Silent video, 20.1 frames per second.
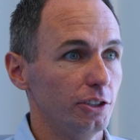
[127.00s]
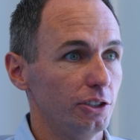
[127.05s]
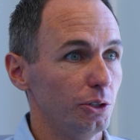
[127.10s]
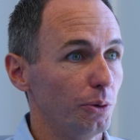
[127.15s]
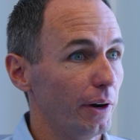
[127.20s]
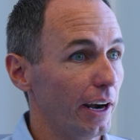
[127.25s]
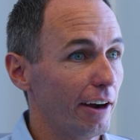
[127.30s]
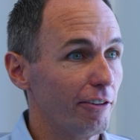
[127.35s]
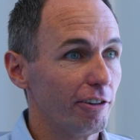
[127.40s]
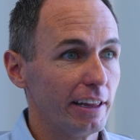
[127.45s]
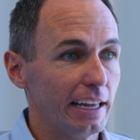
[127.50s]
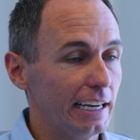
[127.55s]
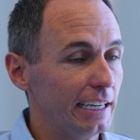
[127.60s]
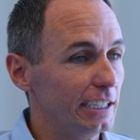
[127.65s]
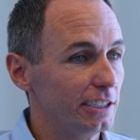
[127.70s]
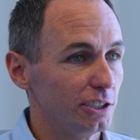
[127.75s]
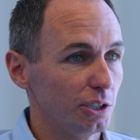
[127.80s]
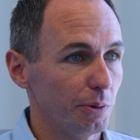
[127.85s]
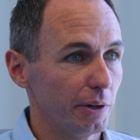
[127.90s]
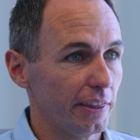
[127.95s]
do whatever they
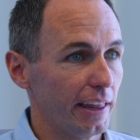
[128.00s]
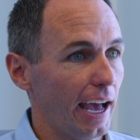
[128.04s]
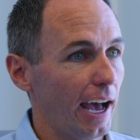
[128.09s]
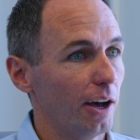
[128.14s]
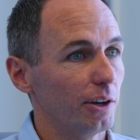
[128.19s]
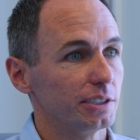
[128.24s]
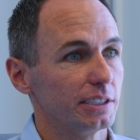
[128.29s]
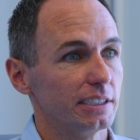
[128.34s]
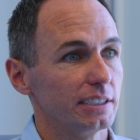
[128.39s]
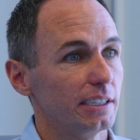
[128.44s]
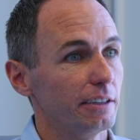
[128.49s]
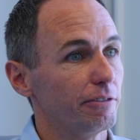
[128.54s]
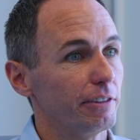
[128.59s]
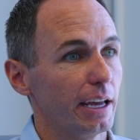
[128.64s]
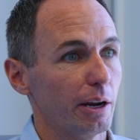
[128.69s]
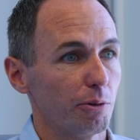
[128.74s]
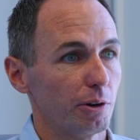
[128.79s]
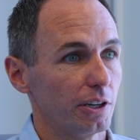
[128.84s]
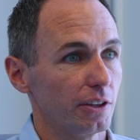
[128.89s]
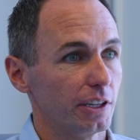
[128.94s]
need to with the house as if
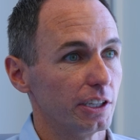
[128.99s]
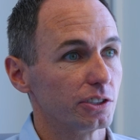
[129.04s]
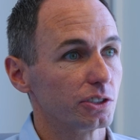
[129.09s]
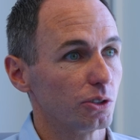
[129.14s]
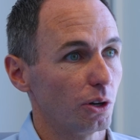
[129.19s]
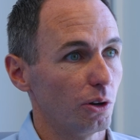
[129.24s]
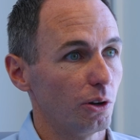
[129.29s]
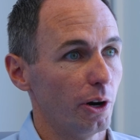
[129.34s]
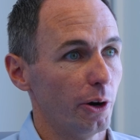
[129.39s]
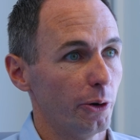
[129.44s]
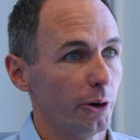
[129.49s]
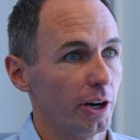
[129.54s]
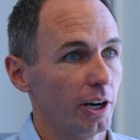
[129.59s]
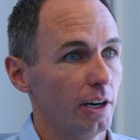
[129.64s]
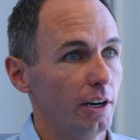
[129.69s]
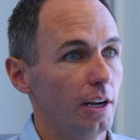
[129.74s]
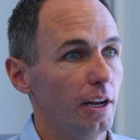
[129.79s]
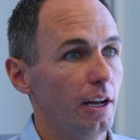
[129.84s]
they were the sole owner.